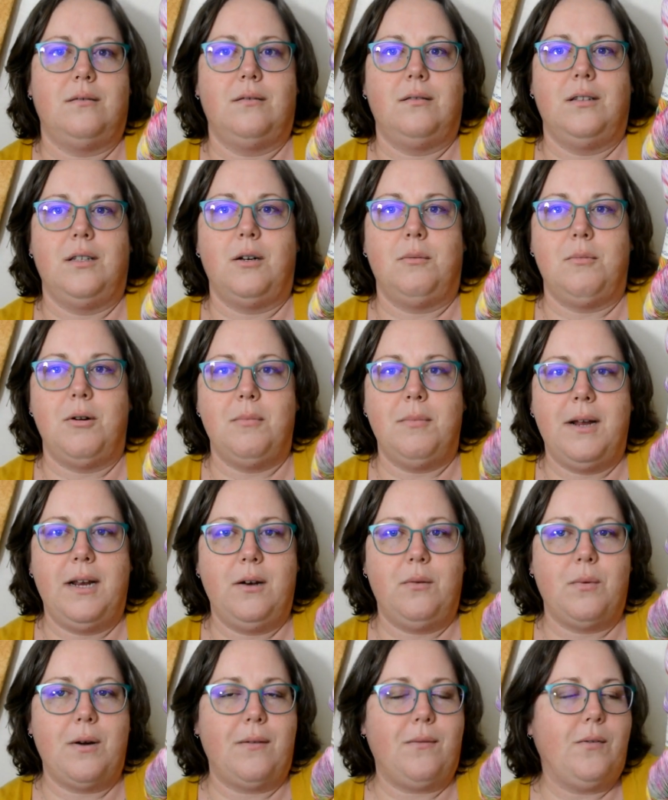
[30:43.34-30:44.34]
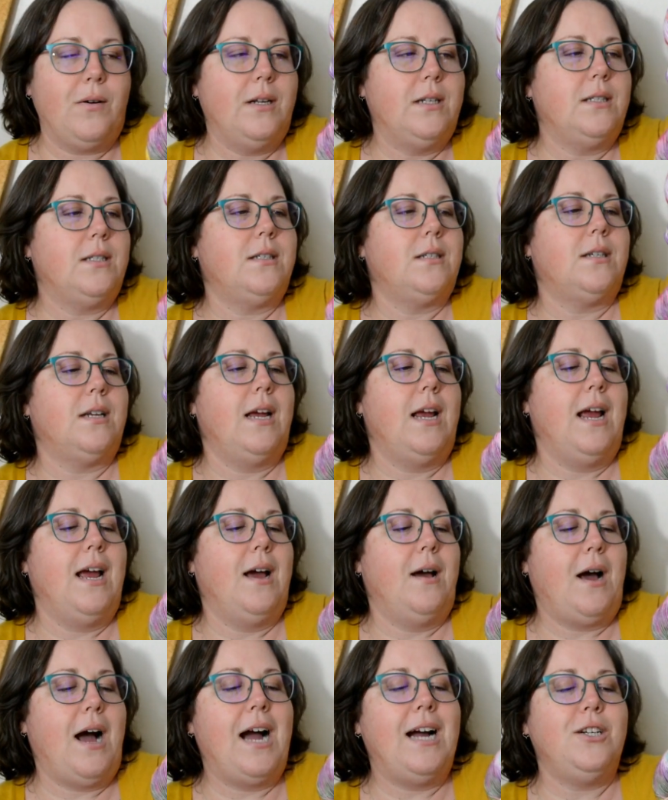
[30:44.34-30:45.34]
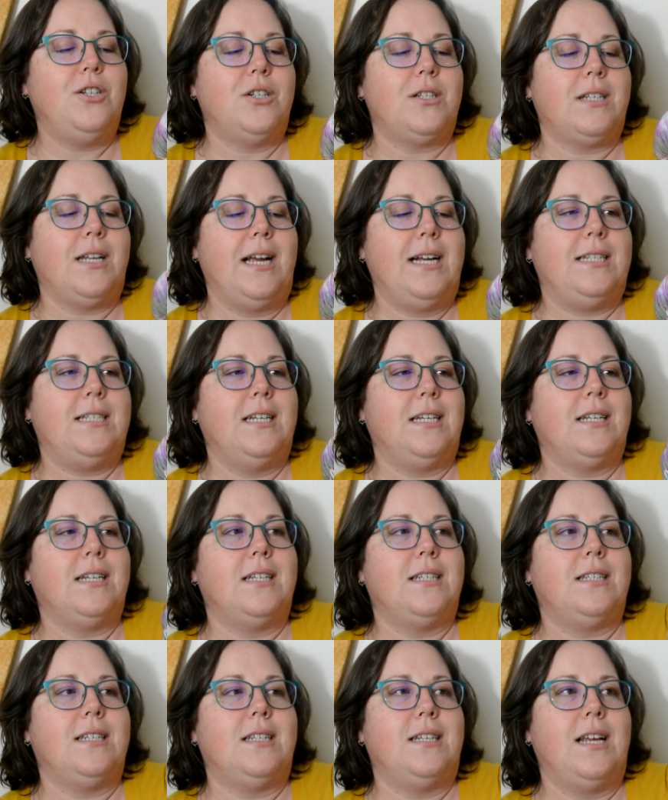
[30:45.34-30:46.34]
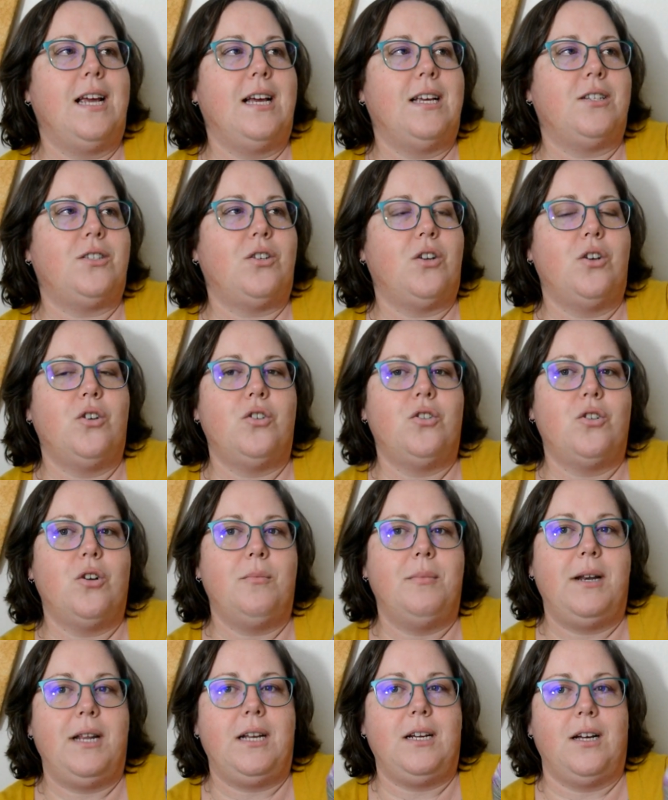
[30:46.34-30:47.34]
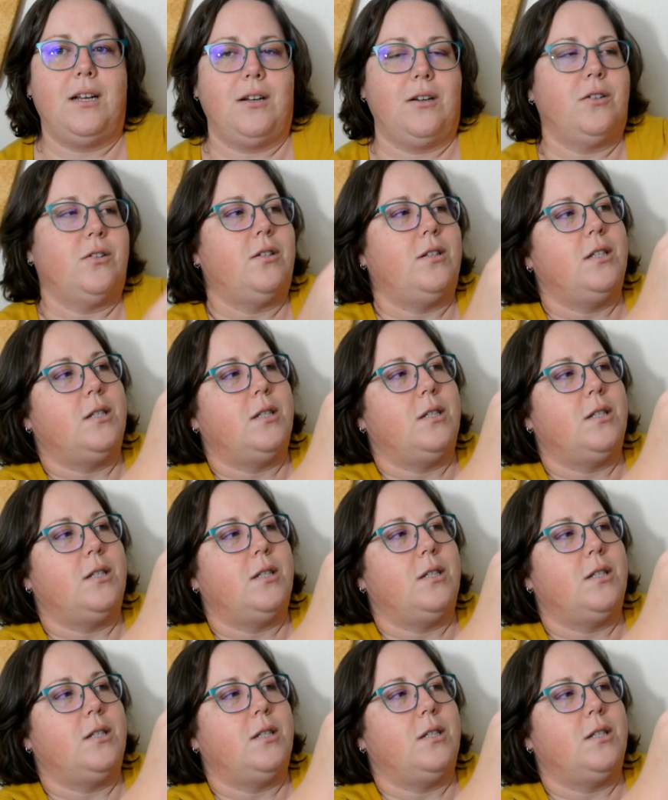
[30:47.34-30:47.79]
Little Mermaid reference. I just liked it because it has so many colors.